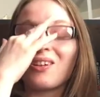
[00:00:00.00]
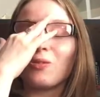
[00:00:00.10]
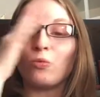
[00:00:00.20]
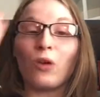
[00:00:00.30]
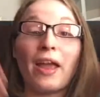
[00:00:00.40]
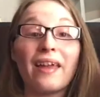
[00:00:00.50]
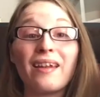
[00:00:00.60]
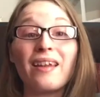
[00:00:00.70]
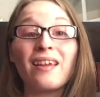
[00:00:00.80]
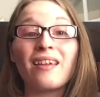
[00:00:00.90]
Rin,
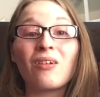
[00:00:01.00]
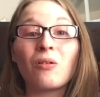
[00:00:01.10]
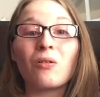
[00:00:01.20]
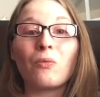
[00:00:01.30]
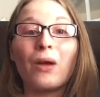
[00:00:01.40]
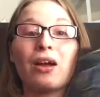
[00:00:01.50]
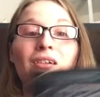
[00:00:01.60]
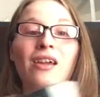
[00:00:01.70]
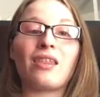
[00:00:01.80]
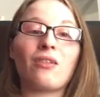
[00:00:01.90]
where
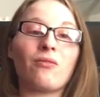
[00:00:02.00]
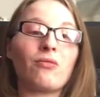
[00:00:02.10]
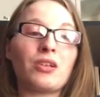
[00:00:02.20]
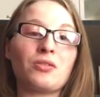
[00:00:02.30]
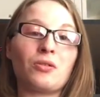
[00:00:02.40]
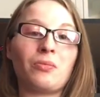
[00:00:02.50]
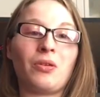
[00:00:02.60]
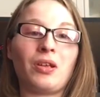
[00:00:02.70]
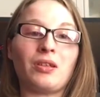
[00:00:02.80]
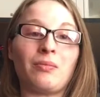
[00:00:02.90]
in the original
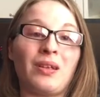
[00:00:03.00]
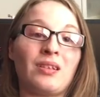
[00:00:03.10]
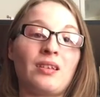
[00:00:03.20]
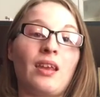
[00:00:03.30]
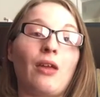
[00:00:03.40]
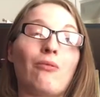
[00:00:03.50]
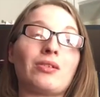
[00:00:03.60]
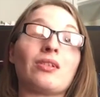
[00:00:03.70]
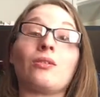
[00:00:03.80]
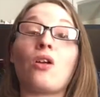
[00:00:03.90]
Beauty and the Beast, he
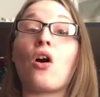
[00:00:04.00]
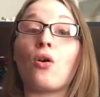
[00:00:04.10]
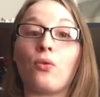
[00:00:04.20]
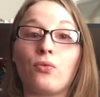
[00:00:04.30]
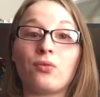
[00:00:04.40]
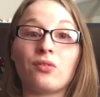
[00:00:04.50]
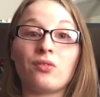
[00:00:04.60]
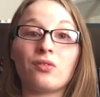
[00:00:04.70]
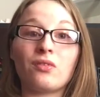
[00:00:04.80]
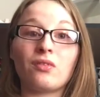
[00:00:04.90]
was alone
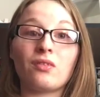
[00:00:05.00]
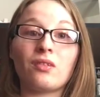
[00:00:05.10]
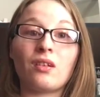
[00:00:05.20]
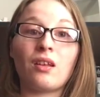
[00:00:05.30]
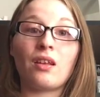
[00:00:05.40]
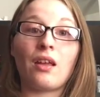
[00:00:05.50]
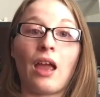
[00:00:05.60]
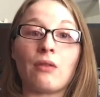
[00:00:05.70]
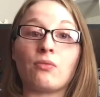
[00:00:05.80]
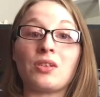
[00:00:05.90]

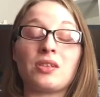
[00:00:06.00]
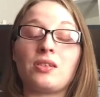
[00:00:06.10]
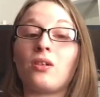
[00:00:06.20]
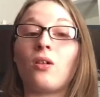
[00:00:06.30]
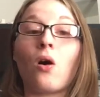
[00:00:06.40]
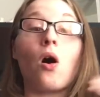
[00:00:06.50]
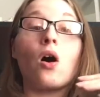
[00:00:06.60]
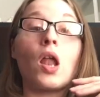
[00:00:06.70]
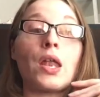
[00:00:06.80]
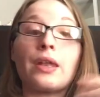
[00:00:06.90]
and was still
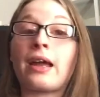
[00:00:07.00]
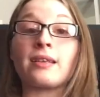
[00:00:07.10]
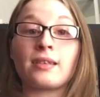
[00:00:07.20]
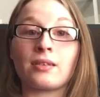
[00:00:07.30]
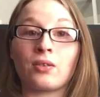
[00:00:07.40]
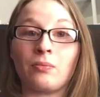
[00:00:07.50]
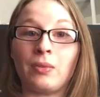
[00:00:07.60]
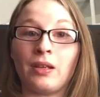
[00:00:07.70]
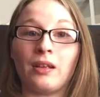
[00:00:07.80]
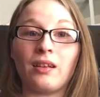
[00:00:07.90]
nice as could
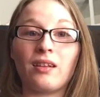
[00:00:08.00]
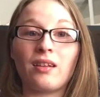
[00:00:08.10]
be,